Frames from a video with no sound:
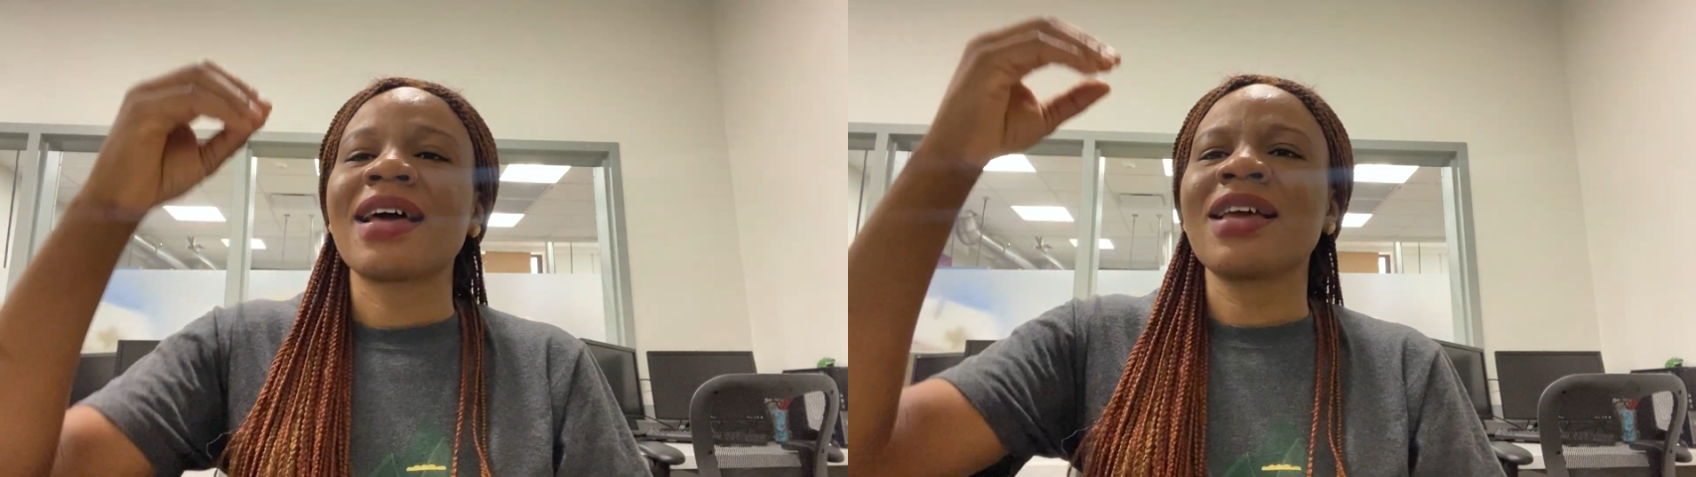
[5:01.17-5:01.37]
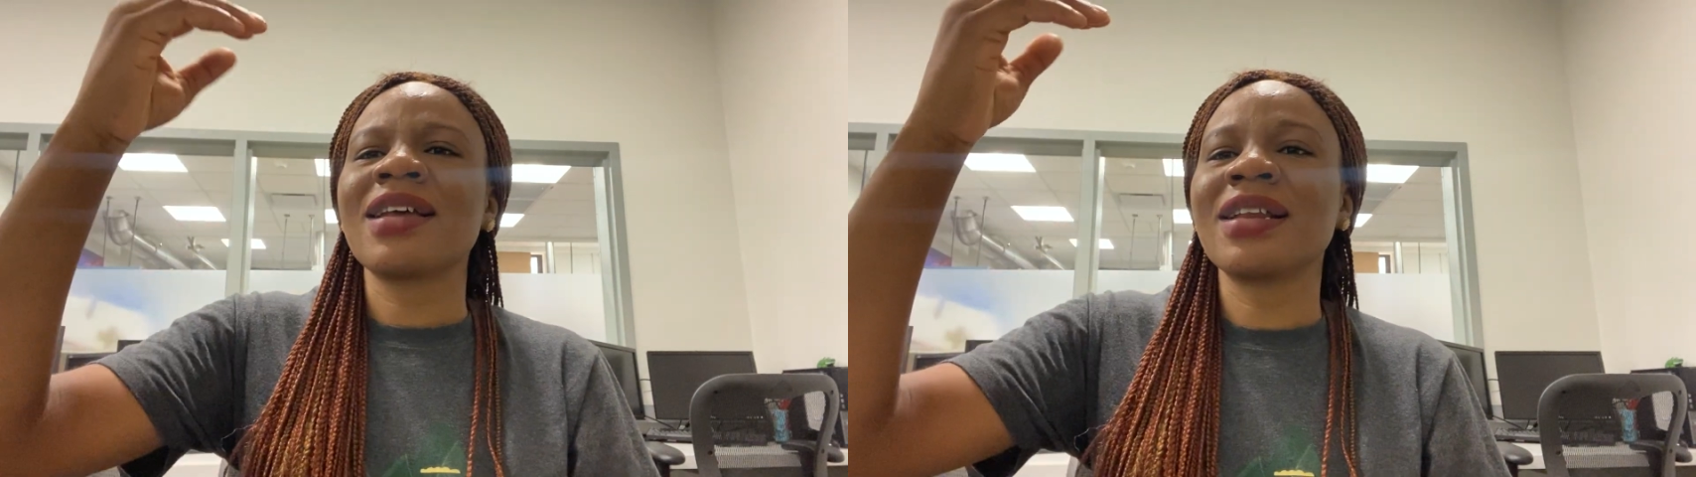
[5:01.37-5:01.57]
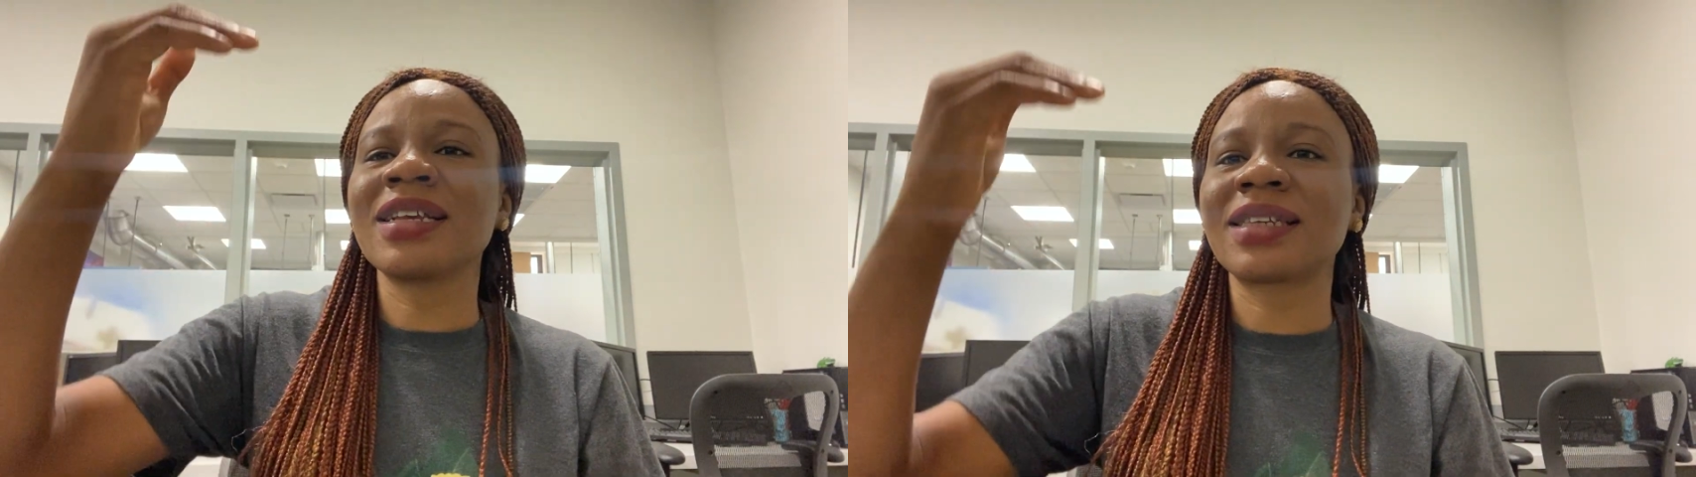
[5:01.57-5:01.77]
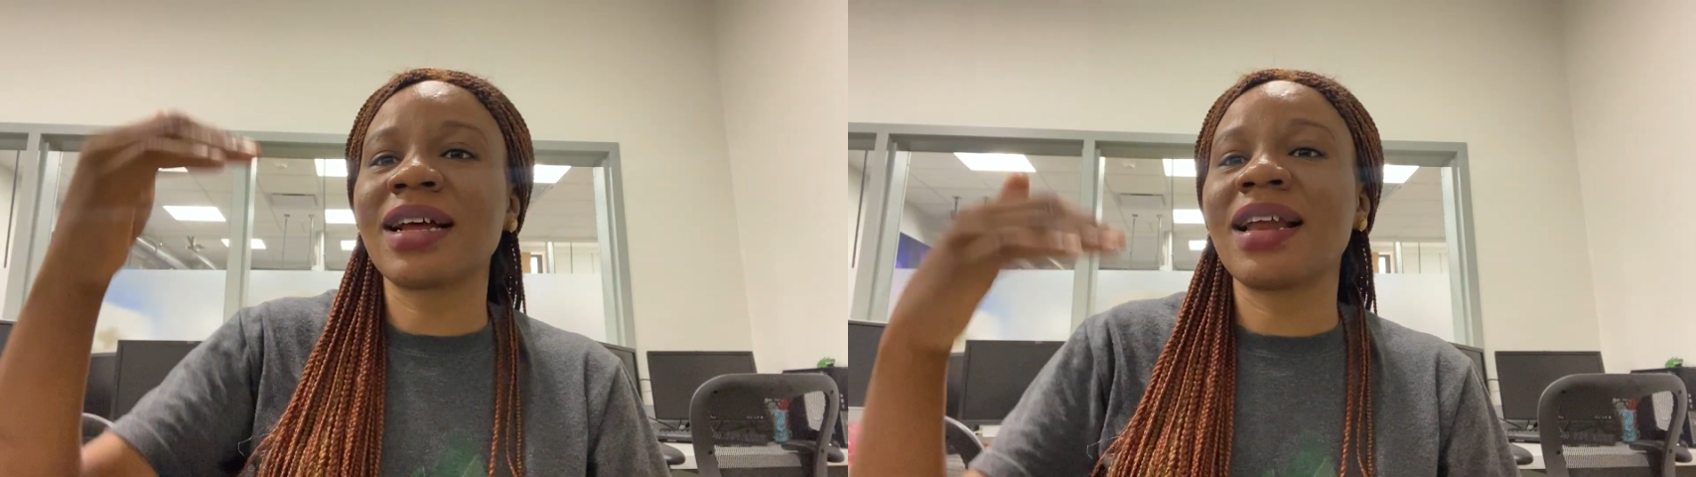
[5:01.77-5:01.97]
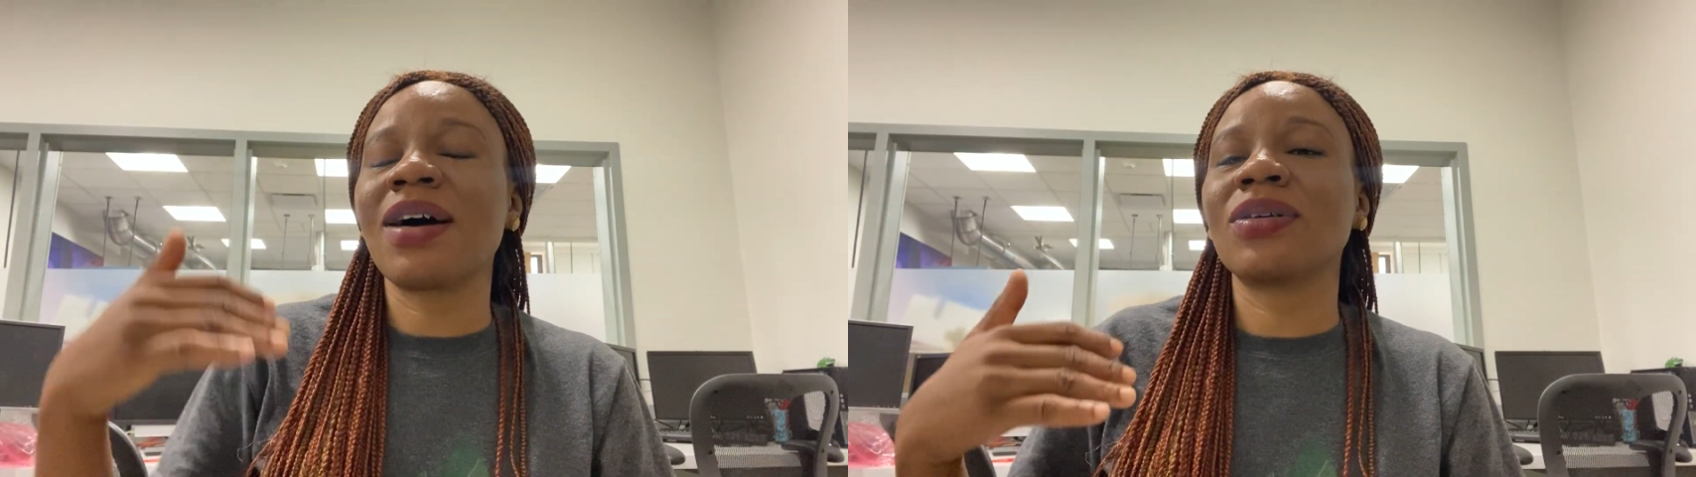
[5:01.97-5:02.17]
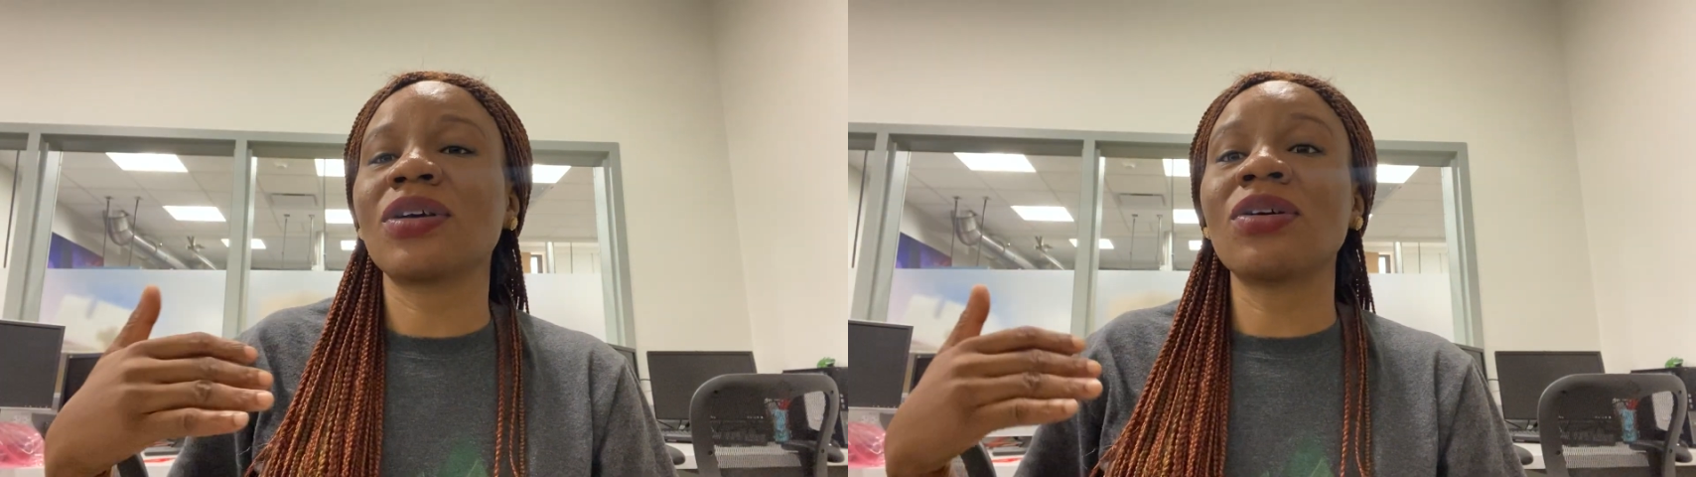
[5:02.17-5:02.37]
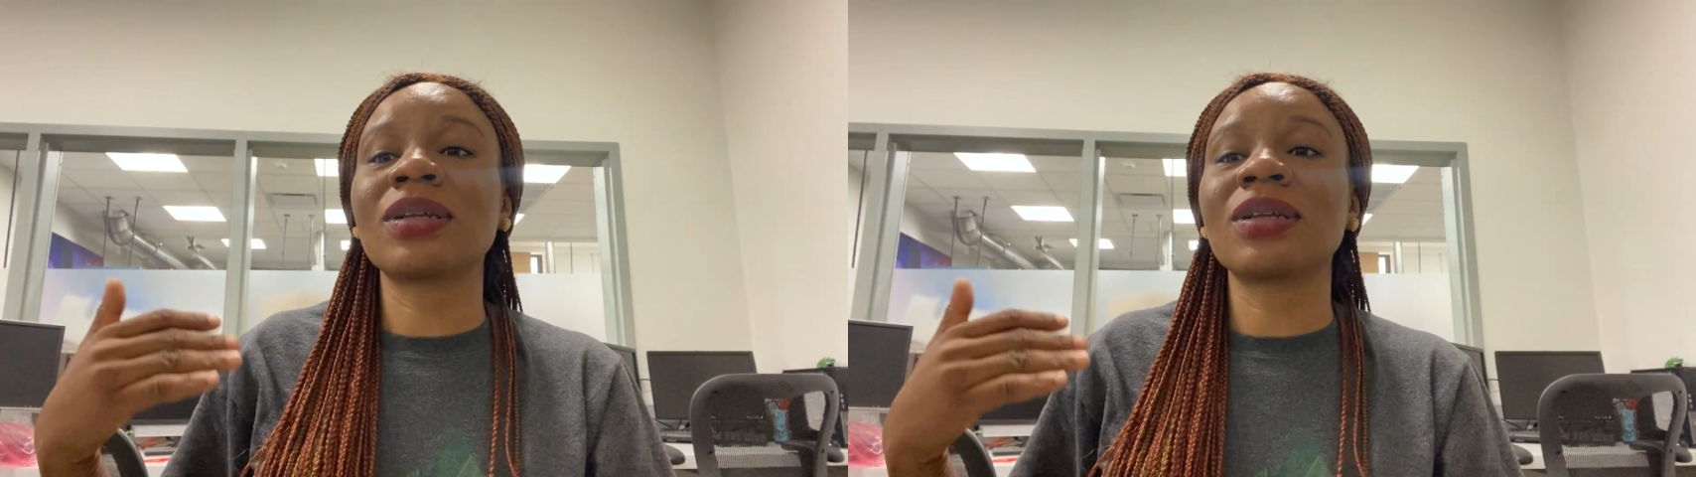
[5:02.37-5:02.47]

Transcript: he listed out all the